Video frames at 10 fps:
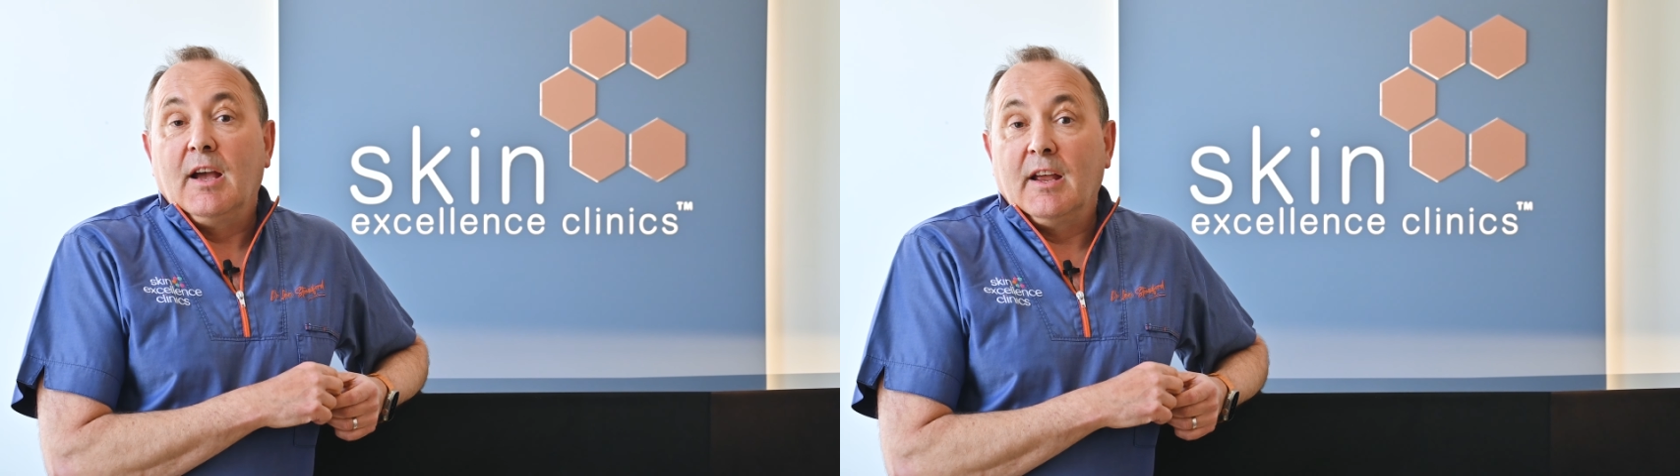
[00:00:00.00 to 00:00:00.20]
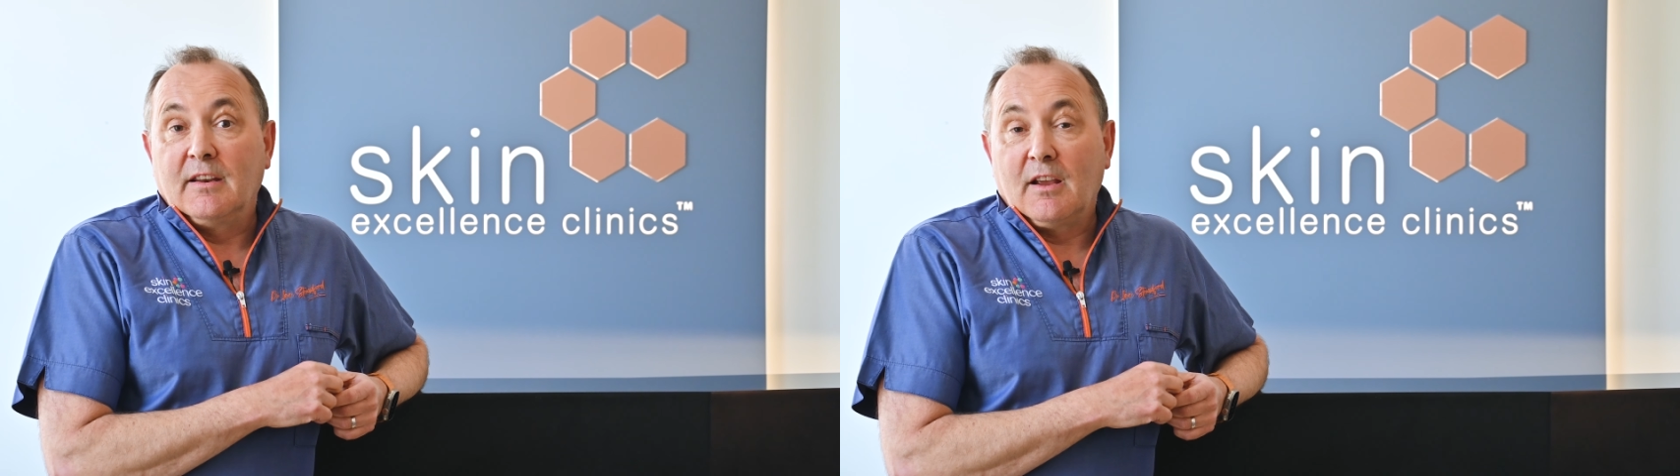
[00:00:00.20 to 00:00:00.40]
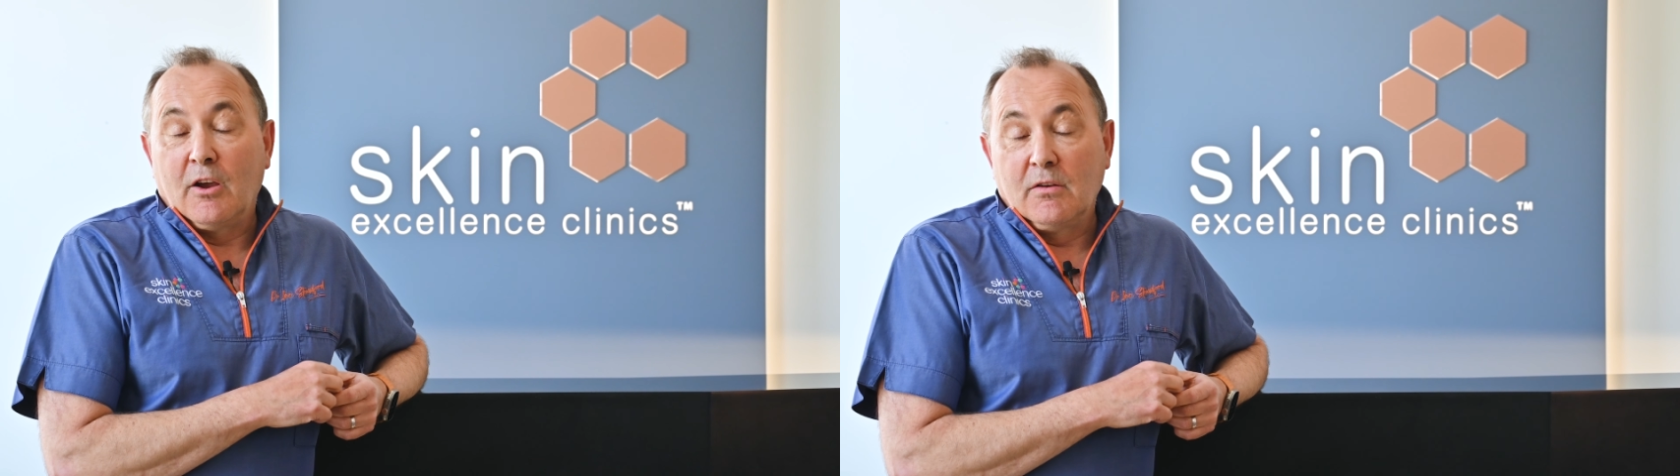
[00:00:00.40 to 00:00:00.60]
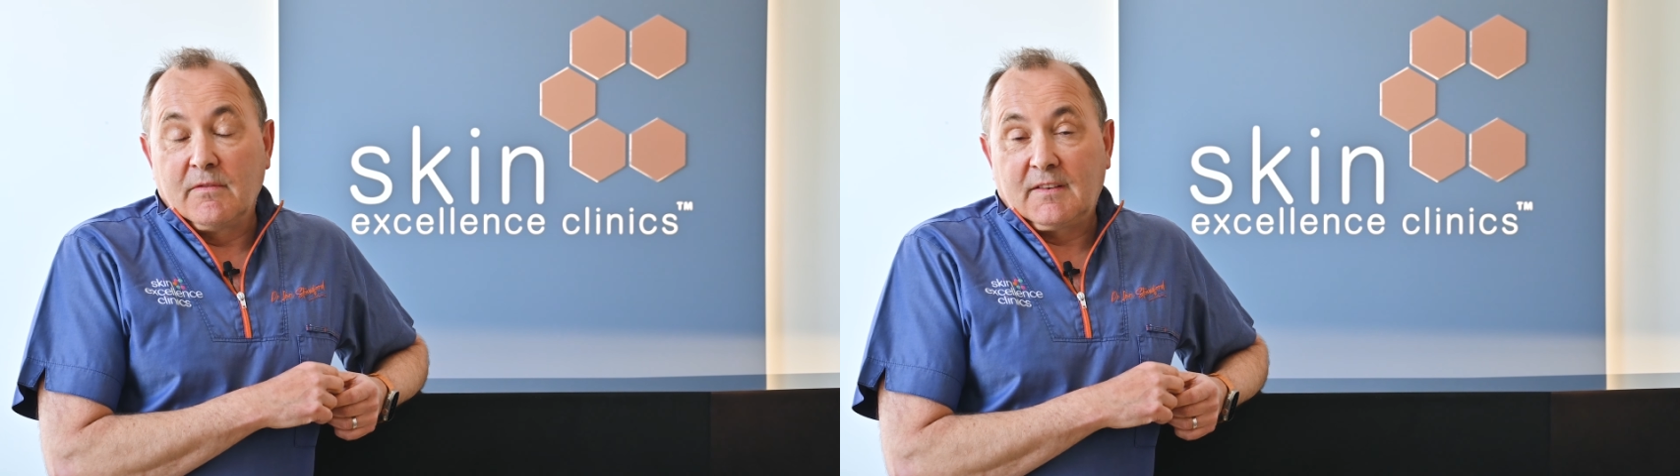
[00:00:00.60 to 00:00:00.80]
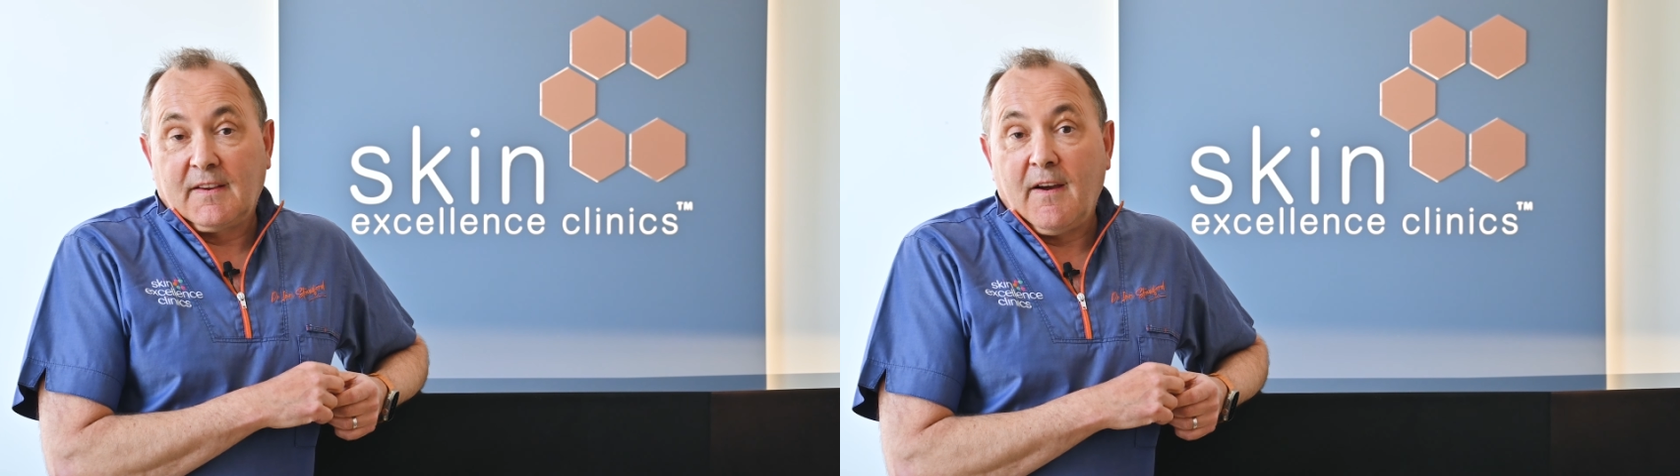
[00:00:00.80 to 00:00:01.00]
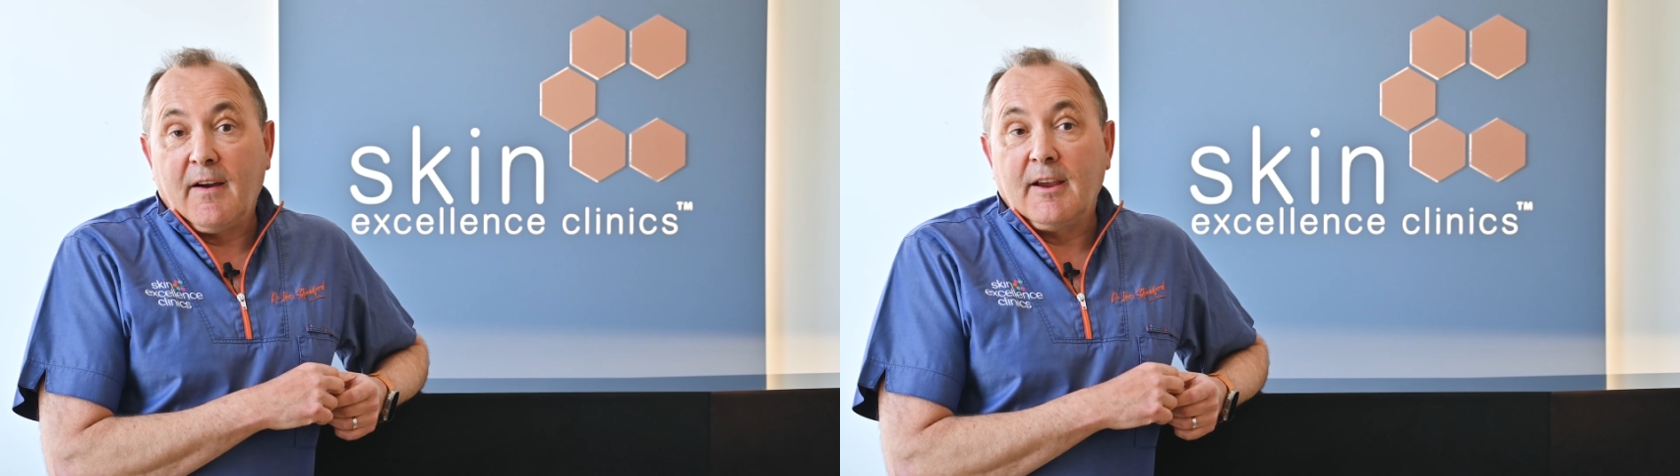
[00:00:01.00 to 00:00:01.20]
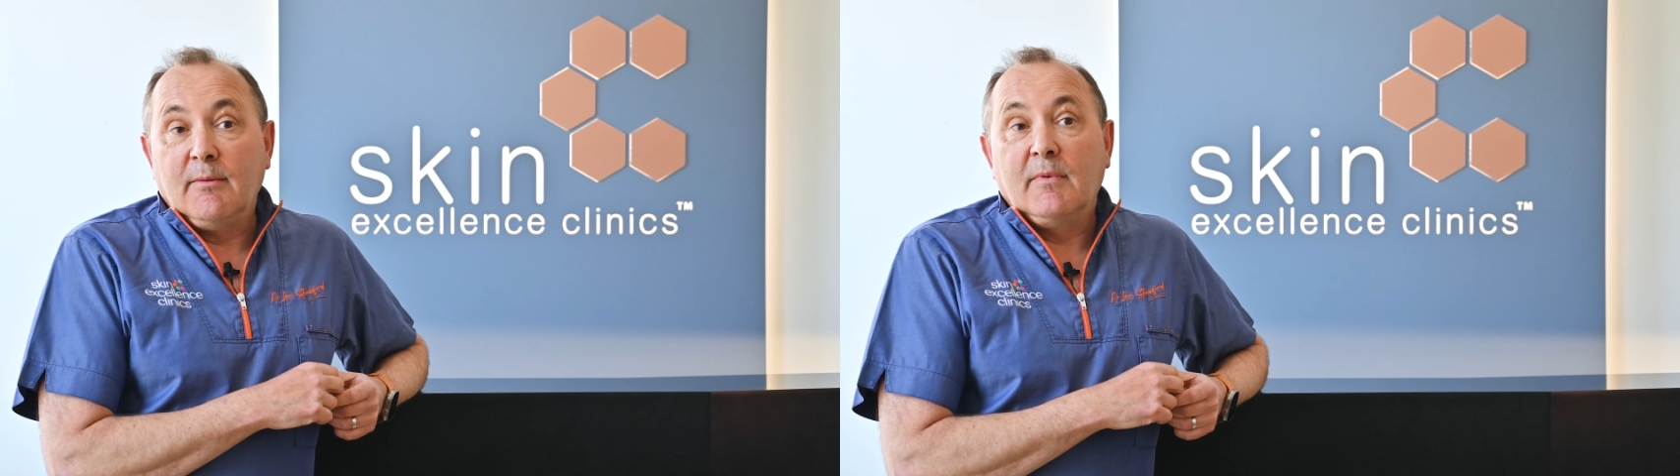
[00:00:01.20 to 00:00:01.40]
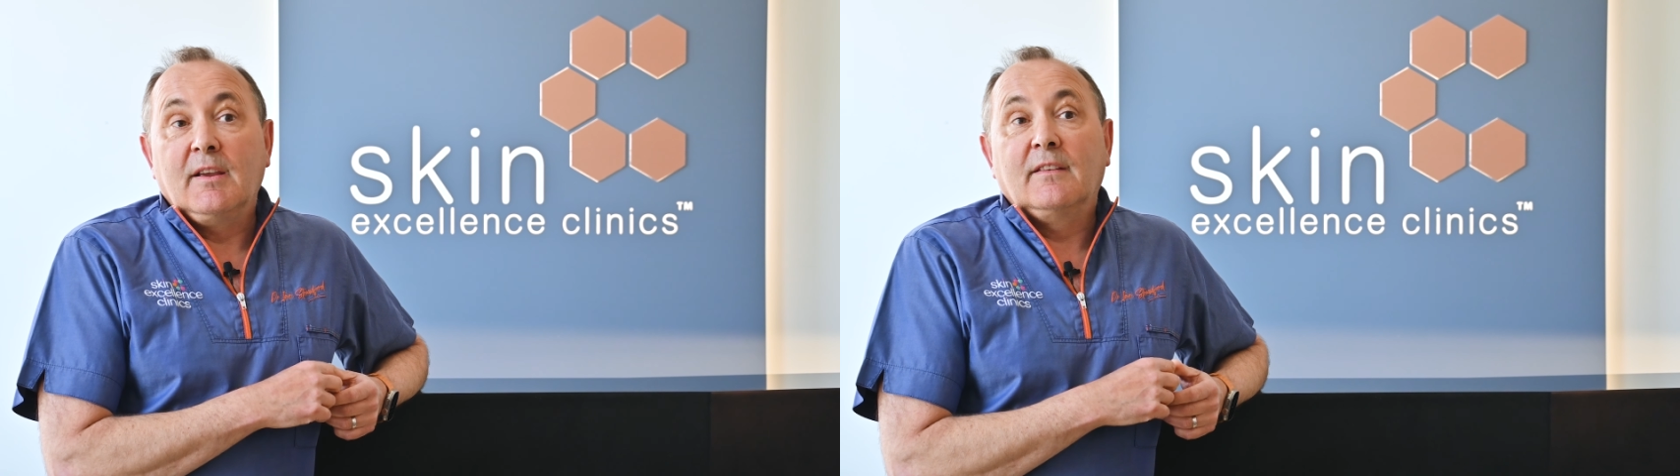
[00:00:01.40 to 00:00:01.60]
And over
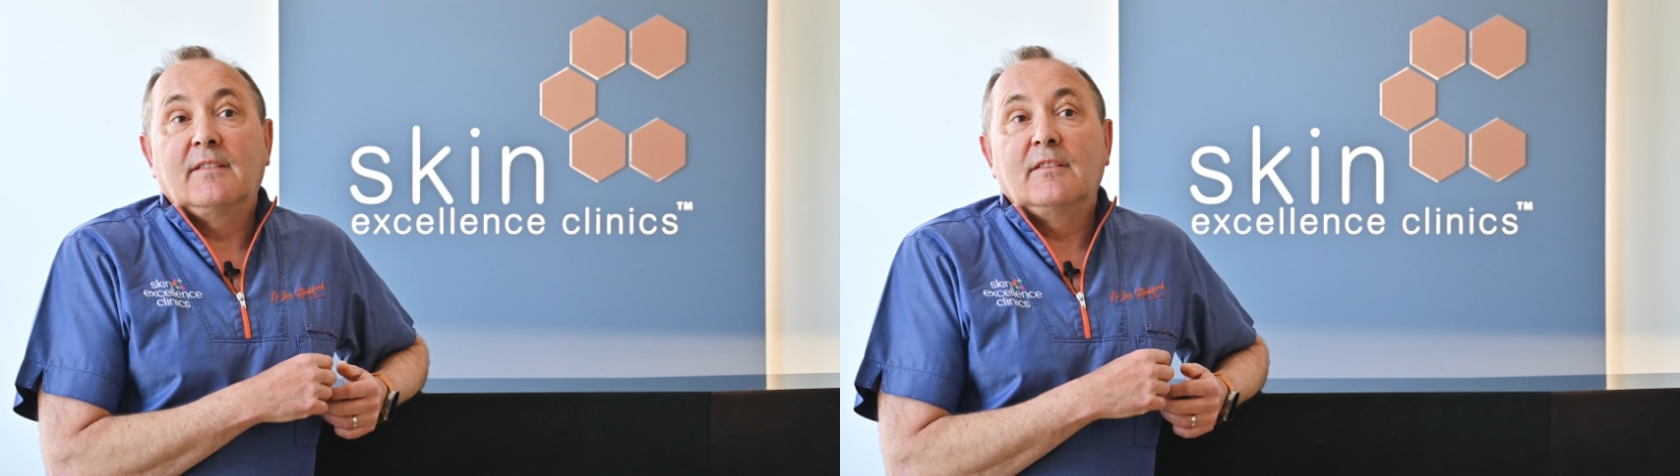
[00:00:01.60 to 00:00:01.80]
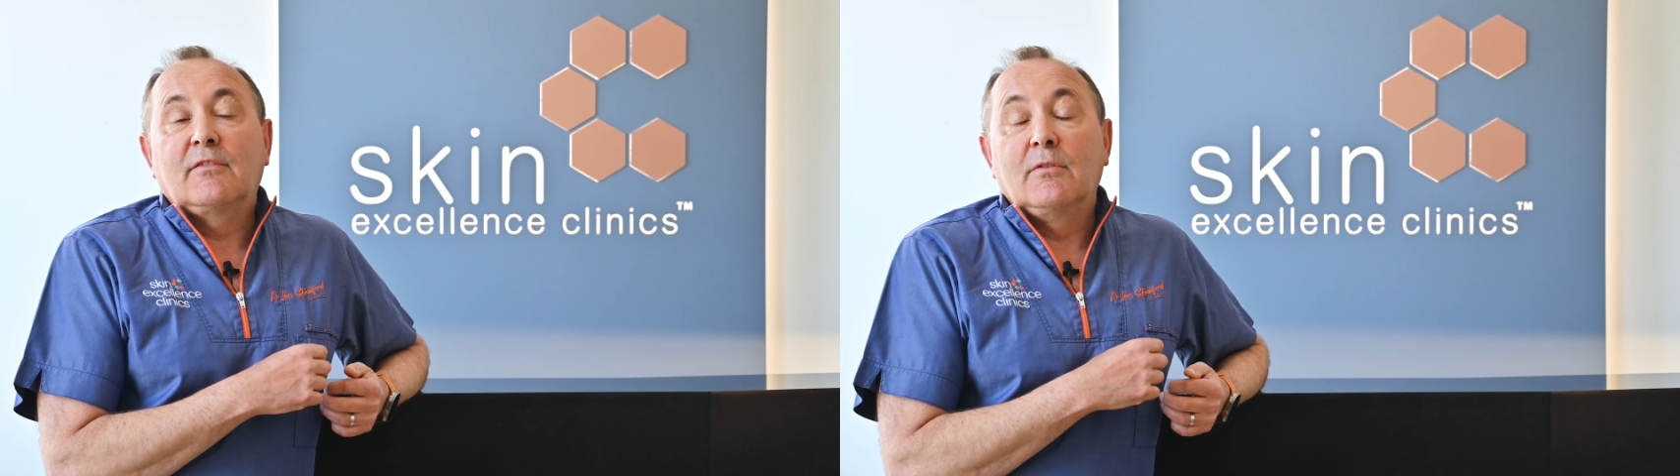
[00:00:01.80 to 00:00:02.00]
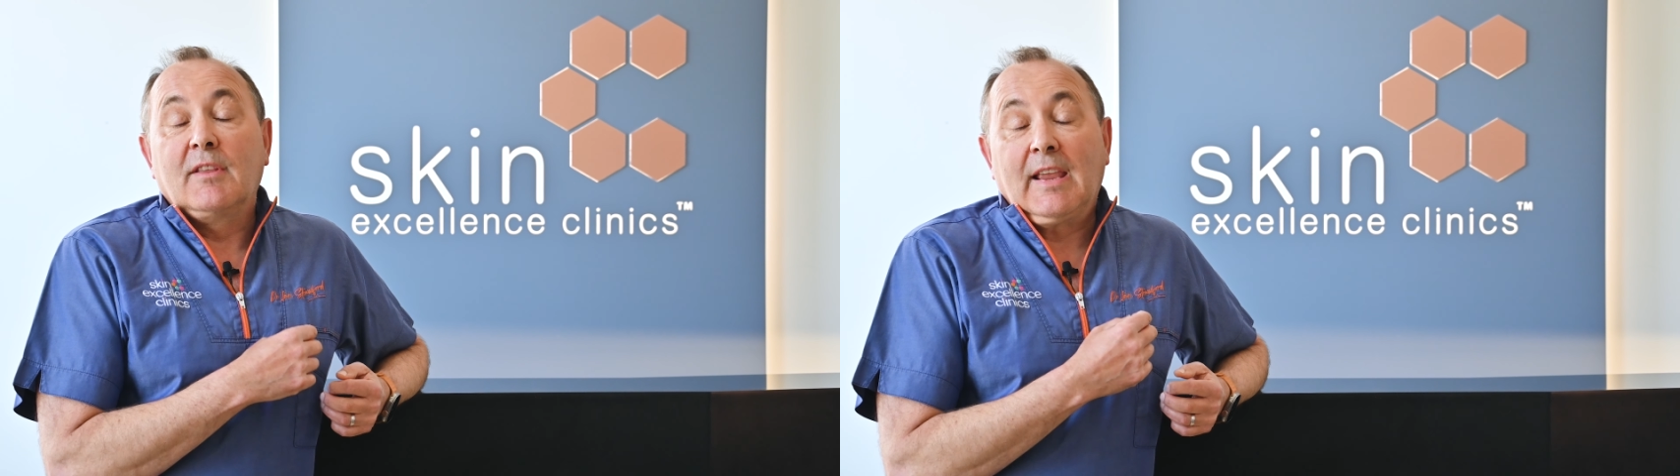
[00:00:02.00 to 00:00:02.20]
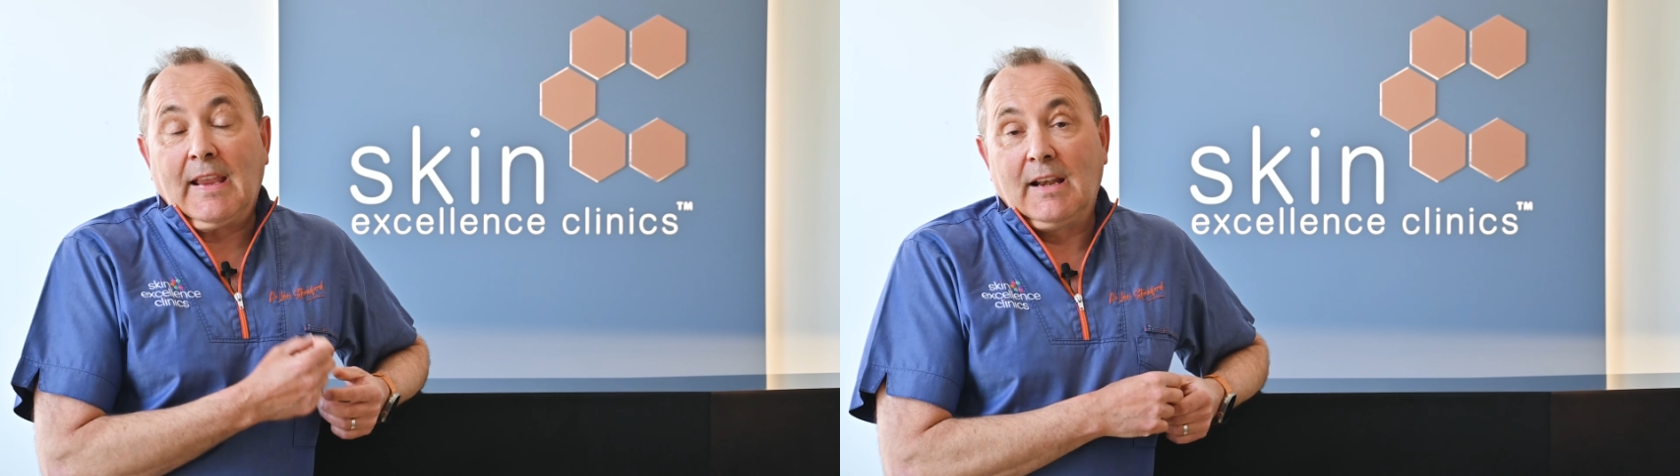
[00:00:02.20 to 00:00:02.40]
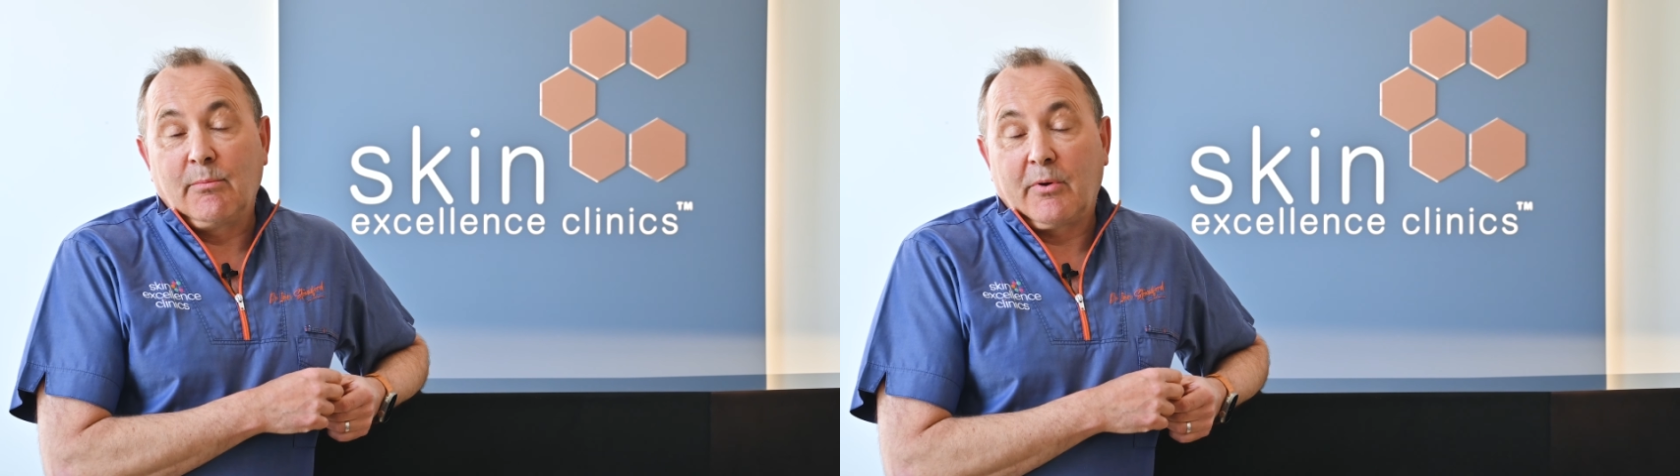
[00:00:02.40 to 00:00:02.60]
time, it's through the healing